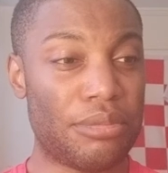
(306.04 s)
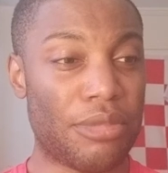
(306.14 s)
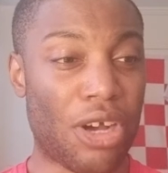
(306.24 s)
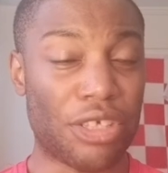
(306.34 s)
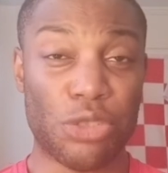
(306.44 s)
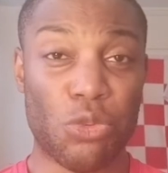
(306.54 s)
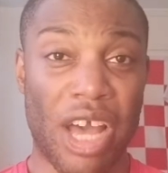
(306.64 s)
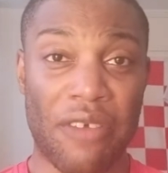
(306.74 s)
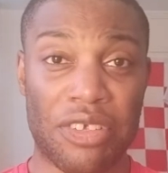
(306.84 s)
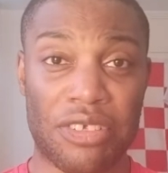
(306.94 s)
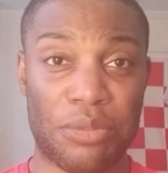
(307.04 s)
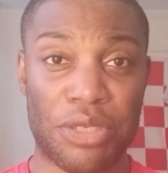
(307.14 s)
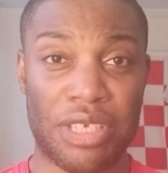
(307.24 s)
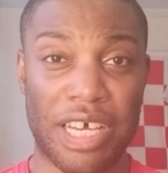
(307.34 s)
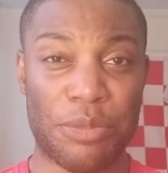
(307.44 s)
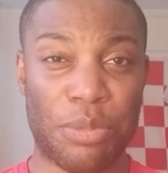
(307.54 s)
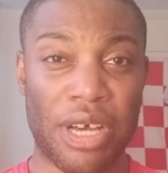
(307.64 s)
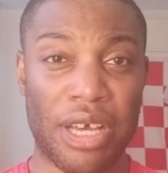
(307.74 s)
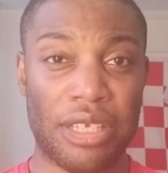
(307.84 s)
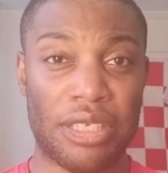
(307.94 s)
Arsenal will have to subsidise,
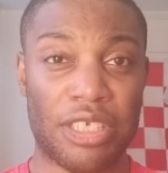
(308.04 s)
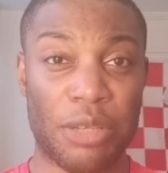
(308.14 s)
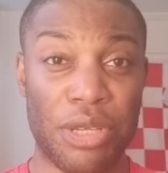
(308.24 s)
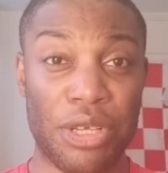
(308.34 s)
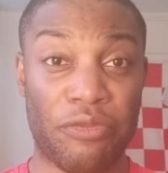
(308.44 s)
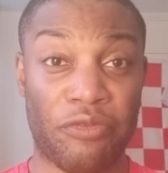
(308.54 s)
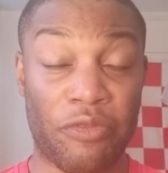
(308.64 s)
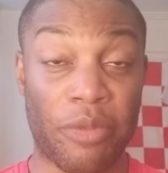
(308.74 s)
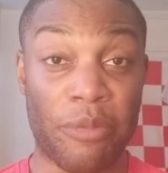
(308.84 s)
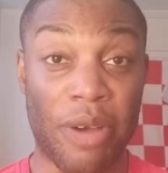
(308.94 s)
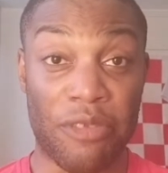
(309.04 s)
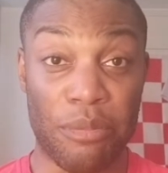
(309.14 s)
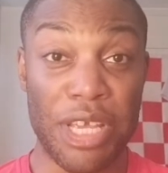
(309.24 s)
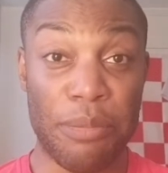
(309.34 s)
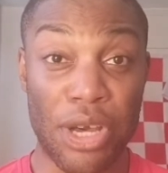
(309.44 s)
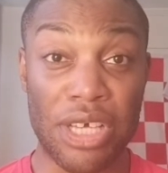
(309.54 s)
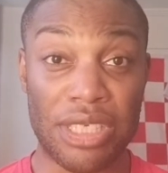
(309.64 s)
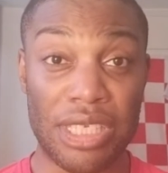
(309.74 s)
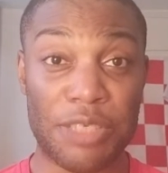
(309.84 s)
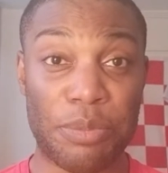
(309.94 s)
but To me, but for me
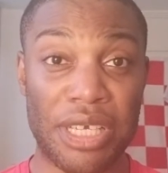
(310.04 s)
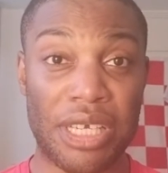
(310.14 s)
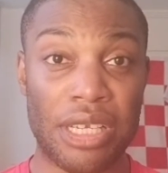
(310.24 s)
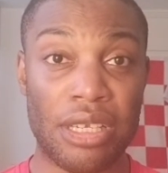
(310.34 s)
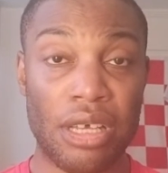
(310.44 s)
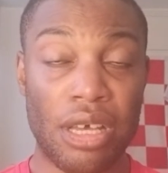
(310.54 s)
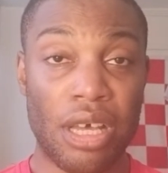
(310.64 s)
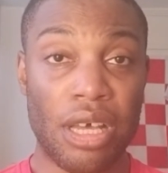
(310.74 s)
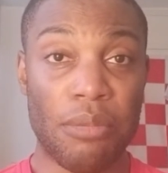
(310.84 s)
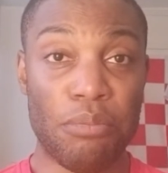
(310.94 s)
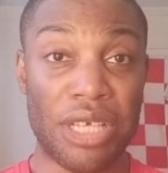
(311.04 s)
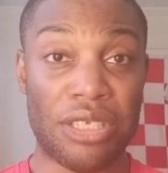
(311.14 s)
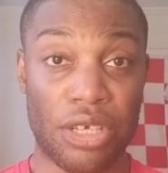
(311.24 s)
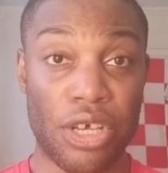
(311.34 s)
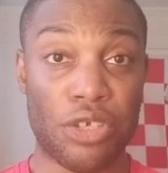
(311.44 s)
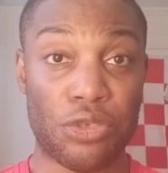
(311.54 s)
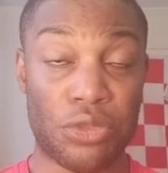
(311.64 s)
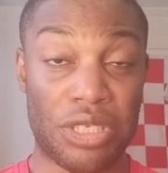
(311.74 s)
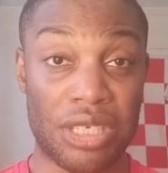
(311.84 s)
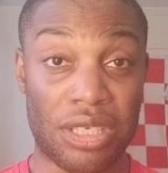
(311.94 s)
personally speaking, Mesut
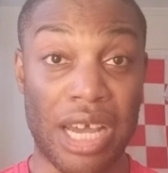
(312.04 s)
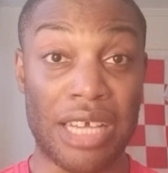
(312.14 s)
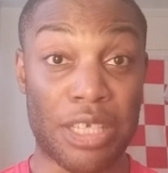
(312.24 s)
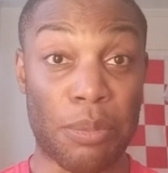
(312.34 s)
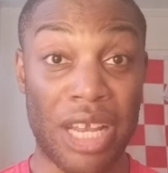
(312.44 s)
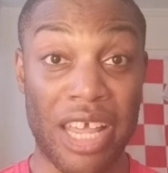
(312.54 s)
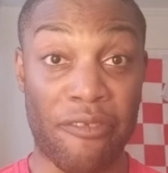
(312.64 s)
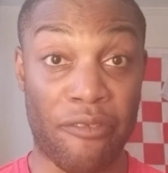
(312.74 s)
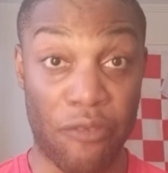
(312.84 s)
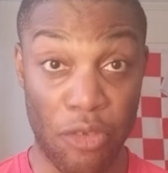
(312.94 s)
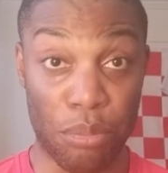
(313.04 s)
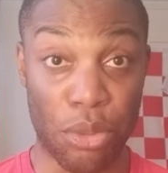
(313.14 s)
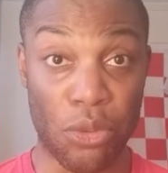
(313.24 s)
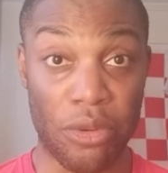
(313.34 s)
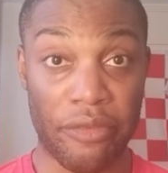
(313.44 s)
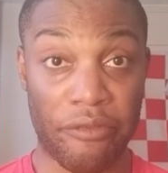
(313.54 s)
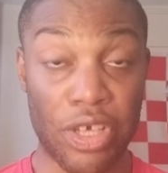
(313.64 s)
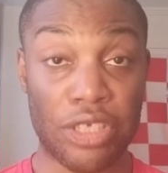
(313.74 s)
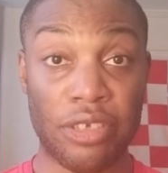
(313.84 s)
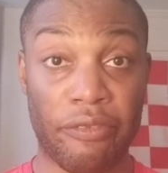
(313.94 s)
Özil's desire to play football
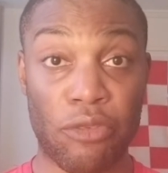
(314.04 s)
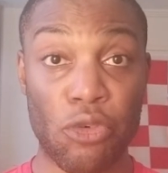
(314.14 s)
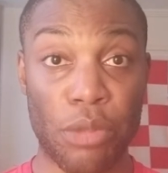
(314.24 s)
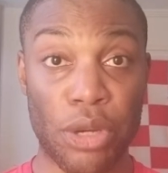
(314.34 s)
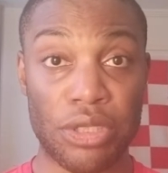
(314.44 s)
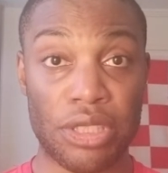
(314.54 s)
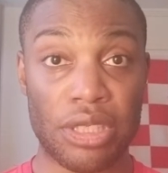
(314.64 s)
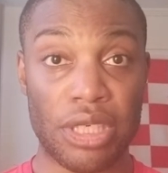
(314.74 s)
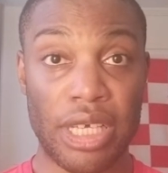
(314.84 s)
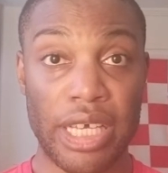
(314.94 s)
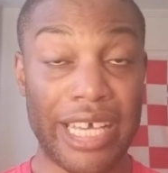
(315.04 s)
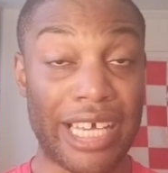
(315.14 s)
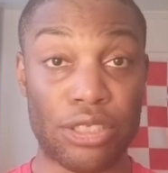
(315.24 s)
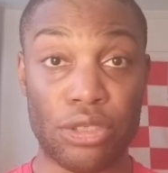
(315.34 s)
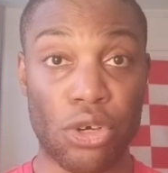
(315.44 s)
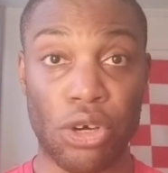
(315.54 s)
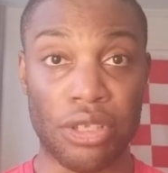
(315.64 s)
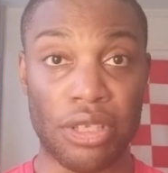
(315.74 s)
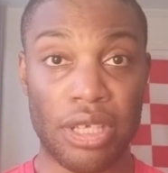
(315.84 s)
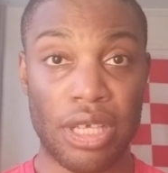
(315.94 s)
first and foremost has
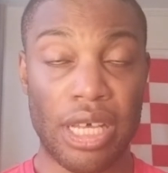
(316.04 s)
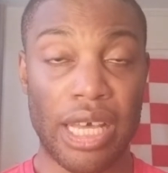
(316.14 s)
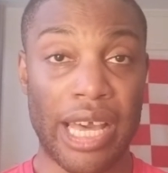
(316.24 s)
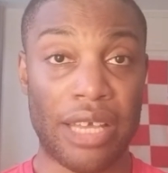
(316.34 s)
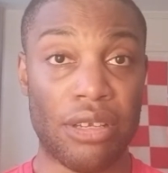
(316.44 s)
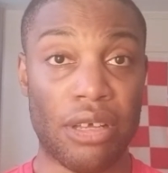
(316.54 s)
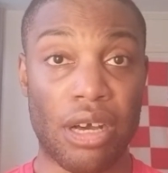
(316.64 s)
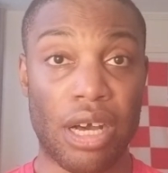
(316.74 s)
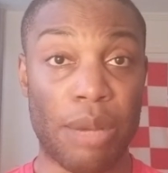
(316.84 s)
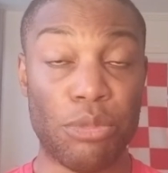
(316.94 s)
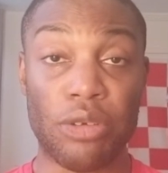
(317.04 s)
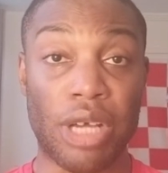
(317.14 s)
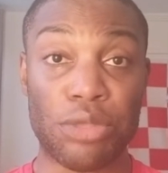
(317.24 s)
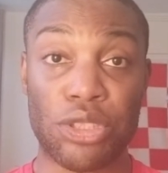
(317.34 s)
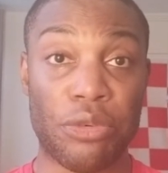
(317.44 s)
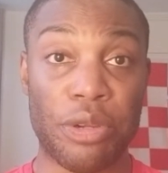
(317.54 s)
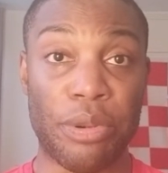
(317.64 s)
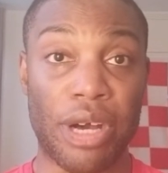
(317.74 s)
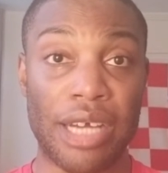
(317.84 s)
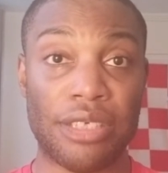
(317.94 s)
gone. And I'm sorry,
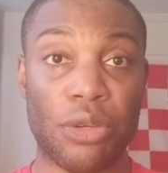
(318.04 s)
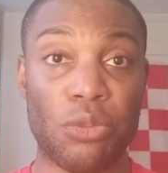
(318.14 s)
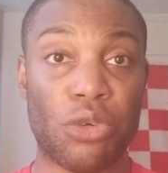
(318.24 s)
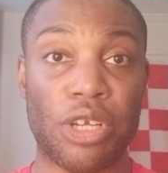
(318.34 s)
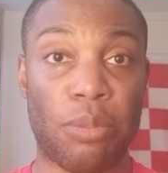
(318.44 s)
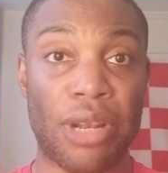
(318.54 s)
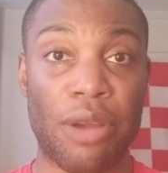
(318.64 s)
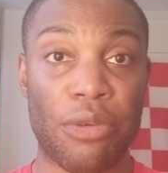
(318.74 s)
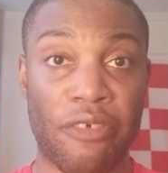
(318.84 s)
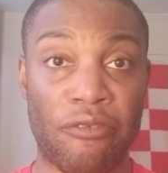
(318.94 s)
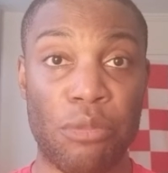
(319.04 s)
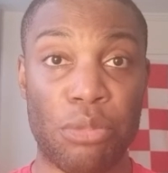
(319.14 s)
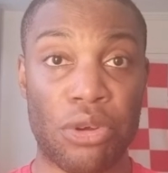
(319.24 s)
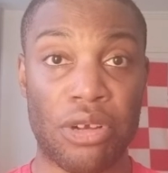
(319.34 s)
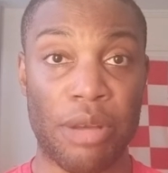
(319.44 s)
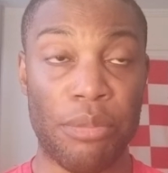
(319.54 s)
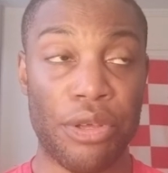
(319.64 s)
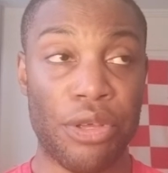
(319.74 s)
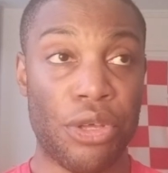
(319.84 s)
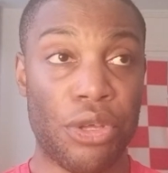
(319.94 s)
but I don't want a player at the football club
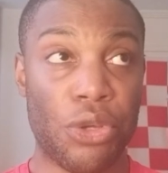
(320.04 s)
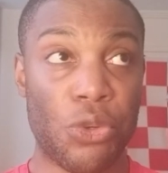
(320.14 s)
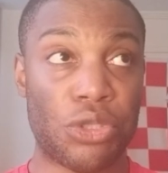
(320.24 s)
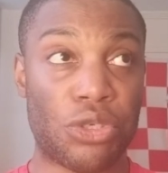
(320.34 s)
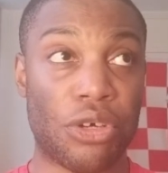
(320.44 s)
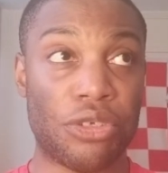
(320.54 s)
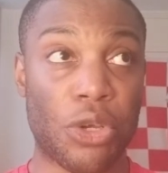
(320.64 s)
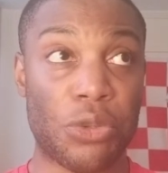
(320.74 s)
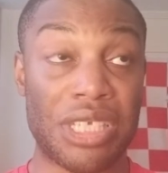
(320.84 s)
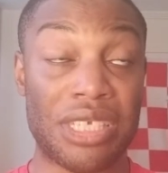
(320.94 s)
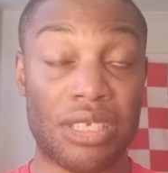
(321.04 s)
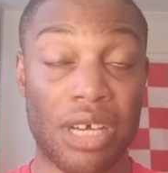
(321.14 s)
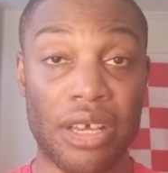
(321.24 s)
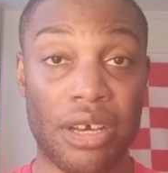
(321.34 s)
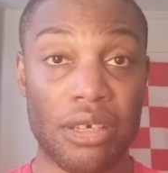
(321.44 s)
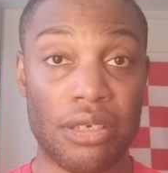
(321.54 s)
who has got no desire,